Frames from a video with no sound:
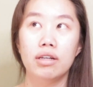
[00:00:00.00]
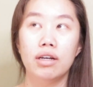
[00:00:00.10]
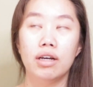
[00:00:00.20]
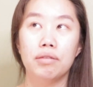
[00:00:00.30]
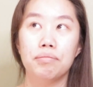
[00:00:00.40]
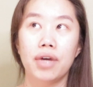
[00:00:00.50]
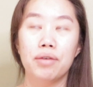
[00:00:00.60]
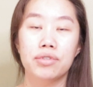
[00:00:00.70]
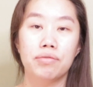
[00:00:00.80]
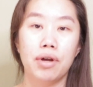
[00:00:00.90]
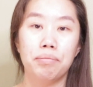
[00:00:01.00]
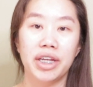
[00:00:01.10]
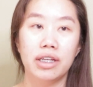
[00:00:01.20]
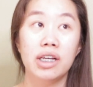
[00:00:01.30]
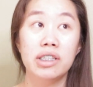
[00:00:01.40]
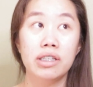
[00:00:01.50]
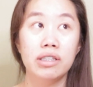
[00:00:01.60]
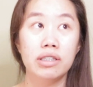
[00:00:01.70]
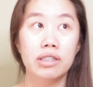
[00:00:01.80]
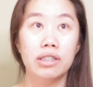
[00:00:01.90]
I was around my
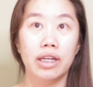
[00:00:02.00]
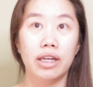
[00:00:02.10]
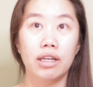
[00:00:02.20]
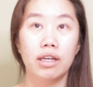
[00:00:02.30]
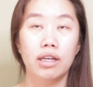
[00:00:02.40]
cousins, like,